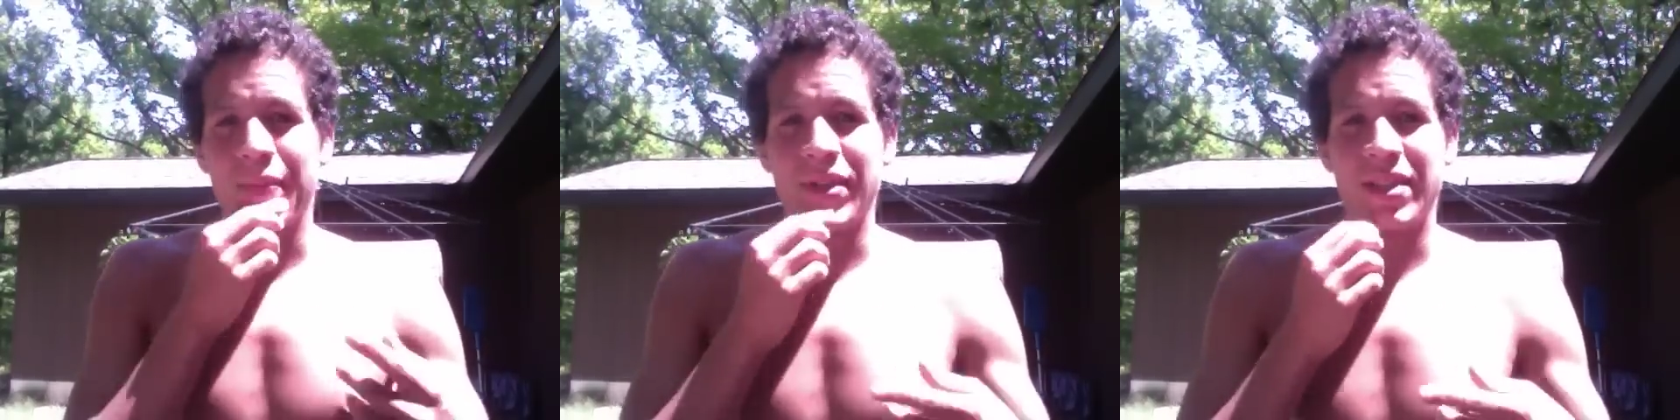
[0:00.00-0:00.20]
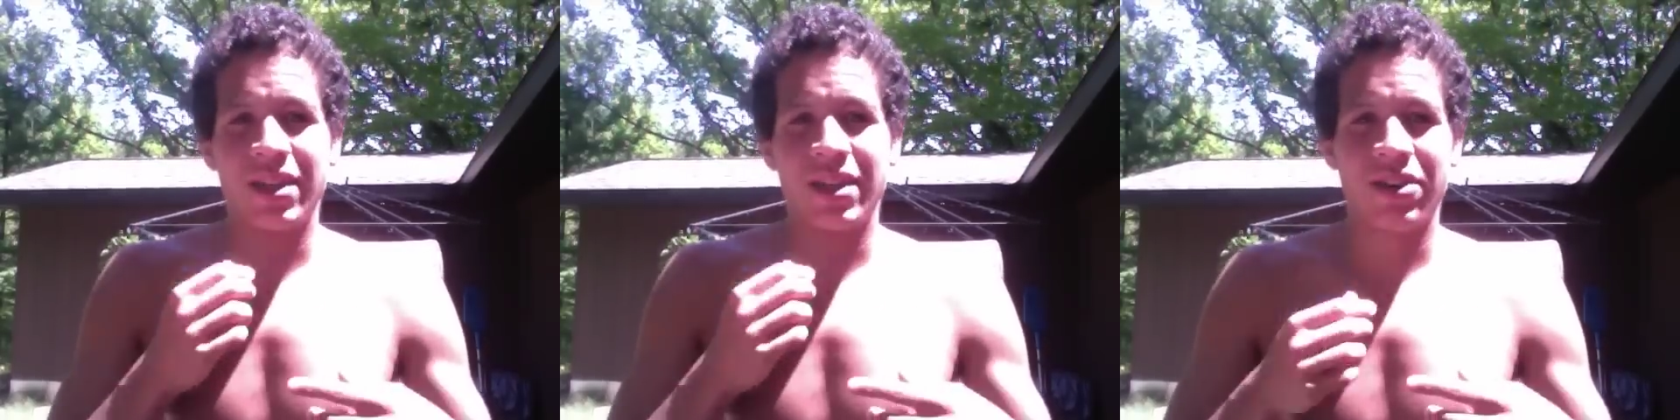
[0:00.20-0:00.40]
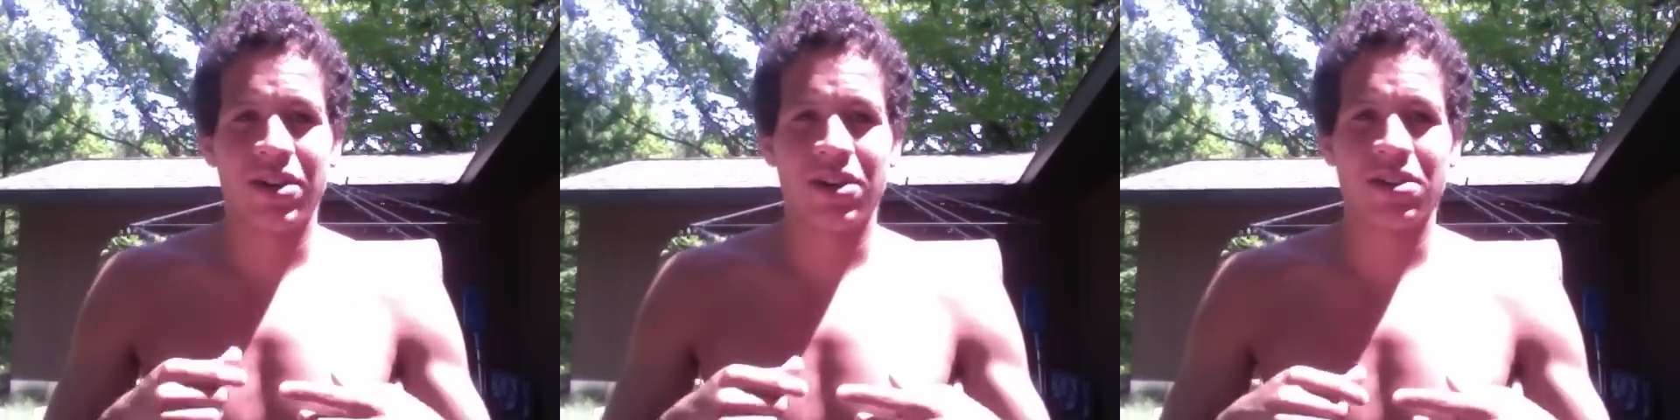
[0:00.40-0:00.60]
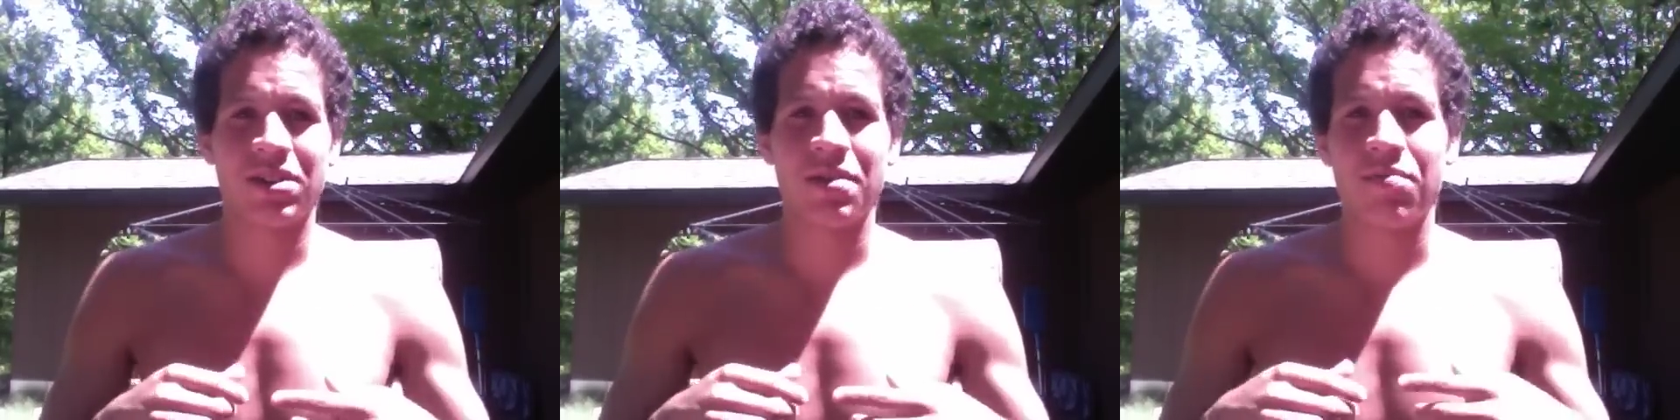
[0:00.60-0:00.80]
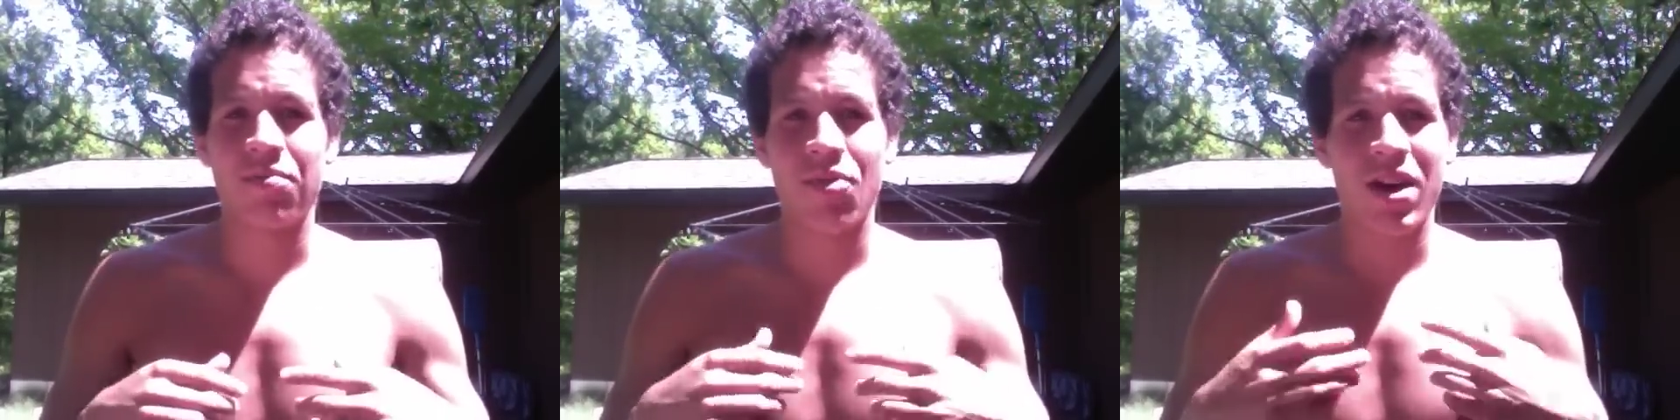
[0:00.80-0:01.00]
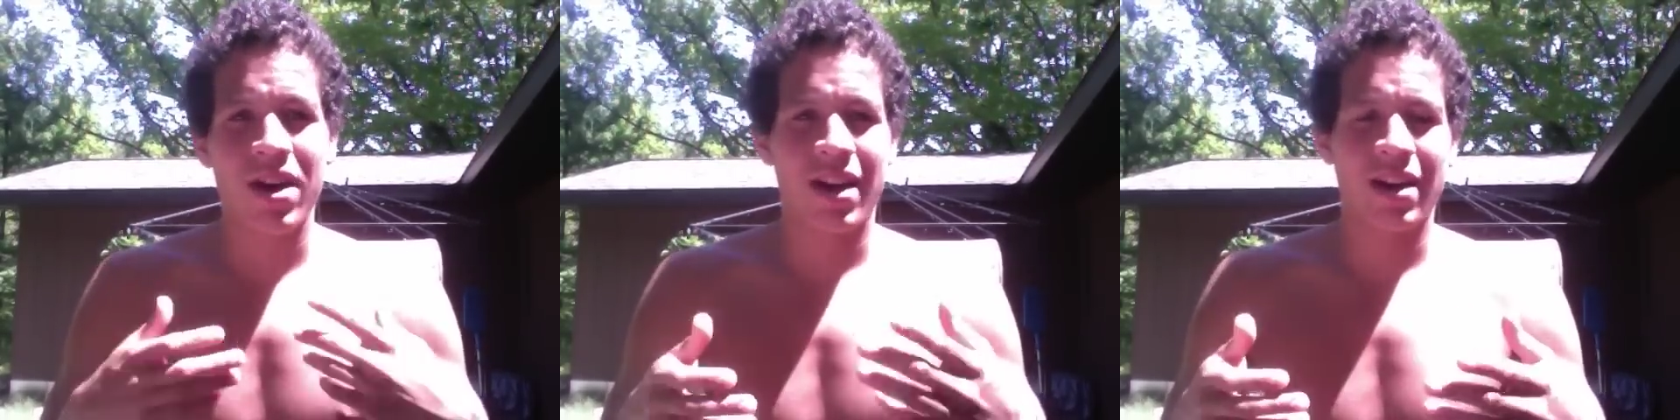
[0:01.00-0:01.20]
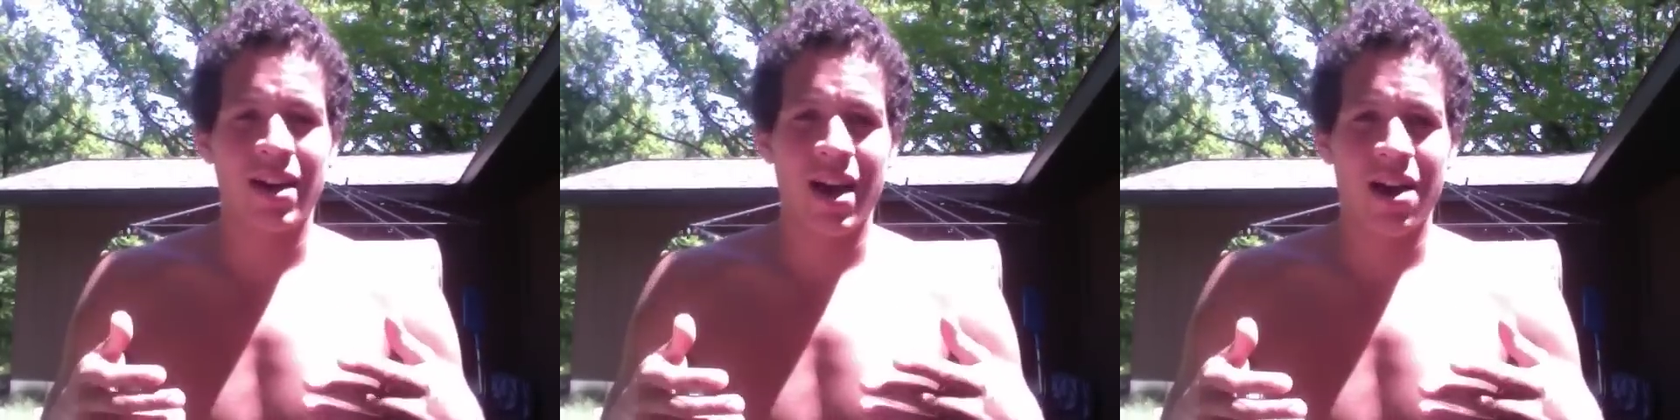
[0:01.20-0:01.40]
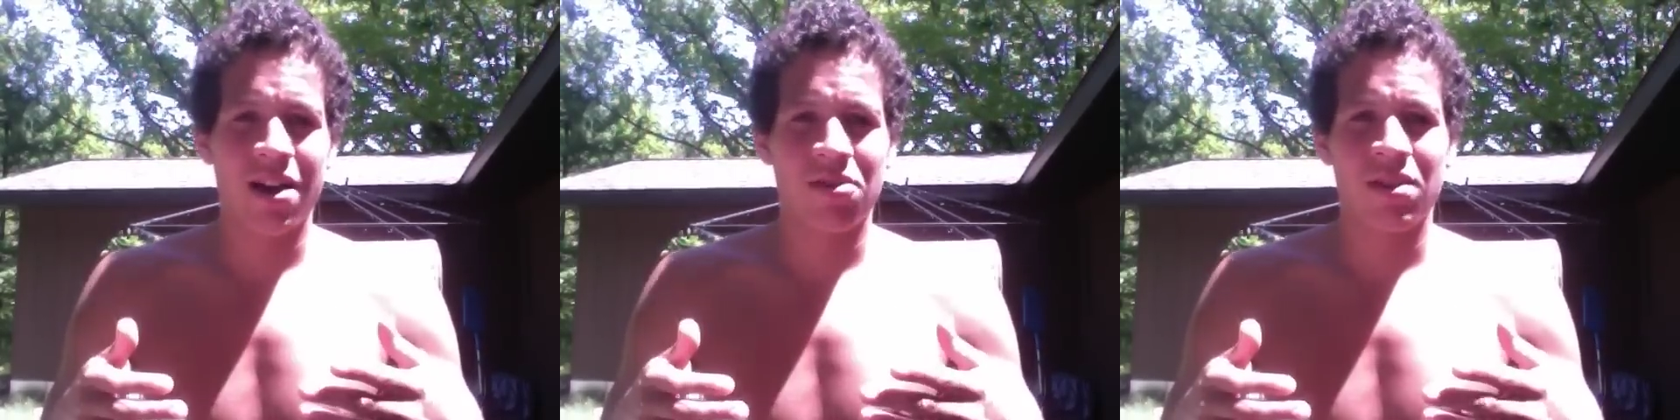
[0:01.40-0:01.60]
materials and breaking
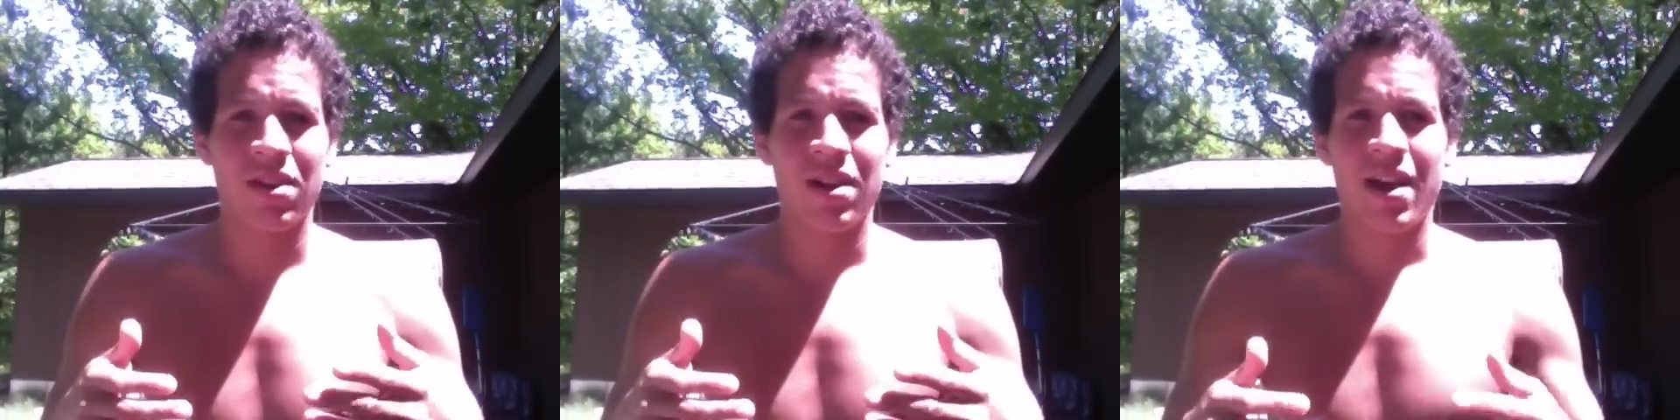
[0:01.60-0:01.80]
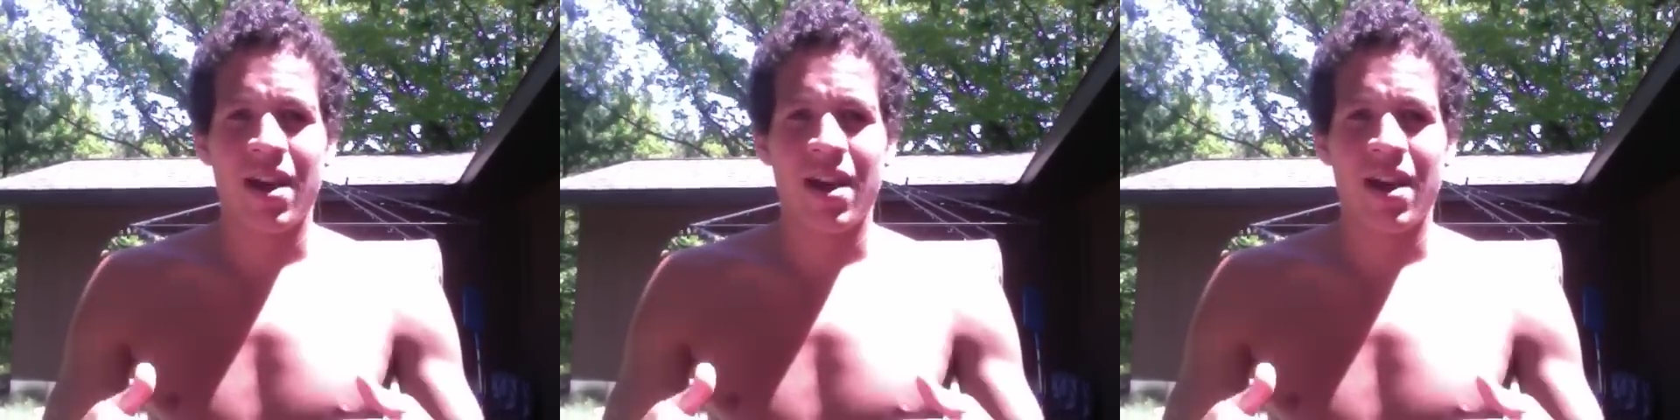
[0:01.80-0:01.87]
down